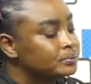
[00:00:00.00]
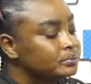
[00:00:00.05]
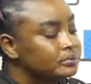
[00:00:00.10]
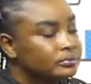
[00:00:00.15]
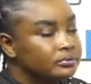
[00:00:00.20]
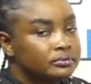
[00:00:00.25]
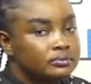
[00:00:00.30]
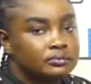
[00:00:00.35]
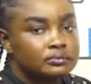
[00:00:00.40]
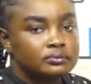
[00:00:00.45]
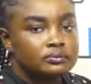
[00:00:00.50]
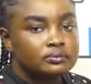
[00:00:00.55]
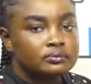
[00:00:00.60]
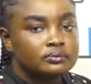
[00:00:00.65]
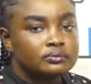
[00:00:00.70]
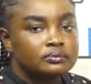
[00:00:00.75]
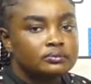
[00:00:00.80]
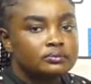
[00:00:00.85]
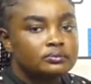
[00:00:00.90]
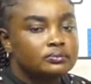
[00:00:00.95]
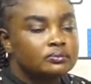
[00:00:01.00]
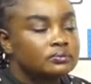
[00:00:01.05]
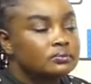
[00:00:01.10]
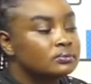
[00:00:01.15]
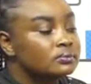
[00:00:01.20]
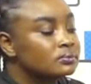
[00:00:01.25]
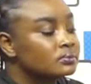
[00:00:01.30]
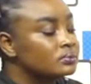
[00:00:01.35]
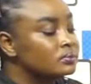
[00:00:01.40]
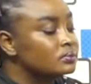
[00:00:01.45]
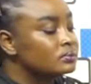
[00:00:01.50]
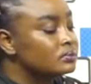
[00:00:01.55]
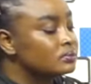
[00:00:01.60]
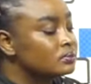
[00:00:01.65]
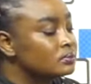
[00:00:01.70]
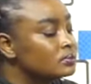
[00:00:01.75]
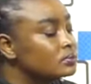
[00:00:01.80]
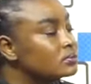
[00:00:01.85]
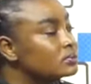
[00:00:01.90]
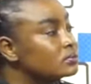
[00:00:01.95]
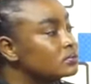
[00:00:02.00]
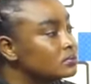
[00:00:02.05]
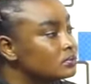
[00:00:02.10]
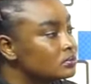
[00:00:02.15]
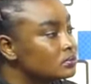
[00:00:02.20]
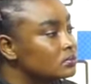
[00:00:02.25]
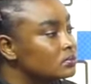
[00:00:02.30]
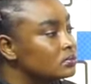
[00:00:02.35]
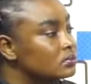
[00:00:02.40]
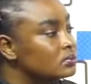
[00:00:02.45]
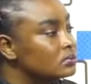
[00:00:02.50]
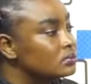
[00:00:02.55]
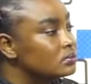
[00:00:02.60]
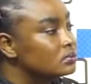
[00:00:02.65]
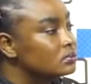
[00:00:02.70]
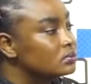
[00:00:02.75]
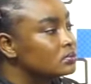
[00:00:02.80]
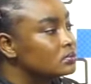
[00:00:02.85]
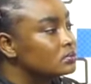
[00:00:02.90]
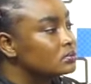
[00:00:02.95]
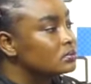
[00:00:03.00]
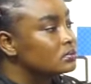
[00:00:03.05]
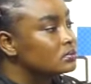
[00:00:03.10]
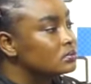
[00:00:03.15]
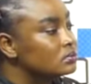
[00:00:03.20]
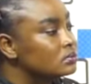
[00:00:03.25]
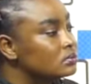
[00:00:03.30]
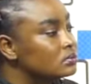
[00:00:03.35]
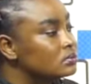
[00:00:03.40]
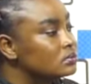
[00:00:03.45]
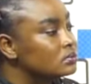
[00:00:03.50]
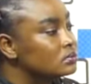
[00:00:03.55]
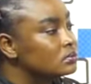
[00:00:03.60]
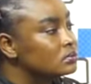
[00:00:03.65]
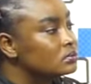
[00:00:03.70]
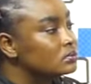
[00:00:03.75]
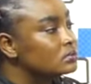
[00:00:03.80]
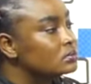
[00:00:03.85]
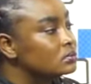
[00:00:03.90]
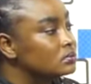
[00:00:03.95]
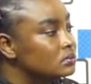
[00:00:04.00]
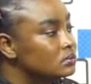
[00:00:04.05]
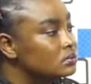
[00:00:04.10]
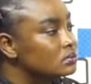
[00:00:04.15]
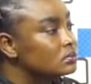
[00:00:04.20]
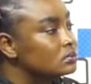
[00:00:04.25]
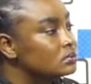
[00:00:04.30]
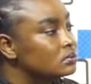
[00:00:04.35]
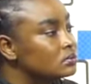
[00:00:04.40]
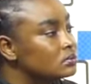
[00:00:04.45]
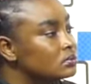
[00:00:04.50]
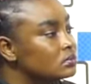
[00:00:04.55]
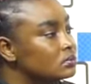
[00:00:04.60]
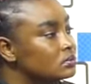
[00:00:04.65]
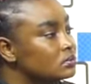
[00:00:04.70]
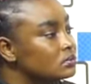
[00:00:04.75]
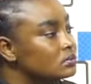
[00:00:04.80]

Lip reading: This person isn't speaking.